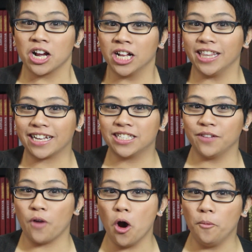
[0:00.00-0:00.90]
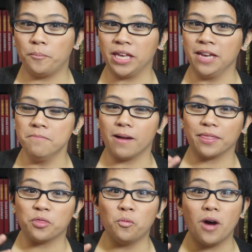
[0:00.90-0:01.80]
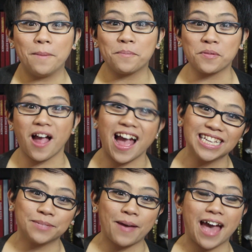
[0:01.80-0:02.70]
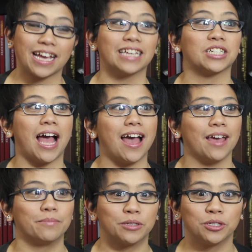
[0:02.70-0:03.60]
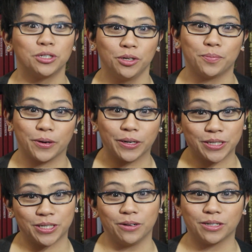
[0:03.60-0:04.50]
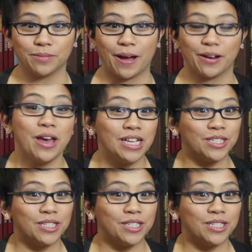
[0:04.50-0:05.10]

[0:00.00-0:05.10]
Collective OP Month 1 prize package I am super stoked about.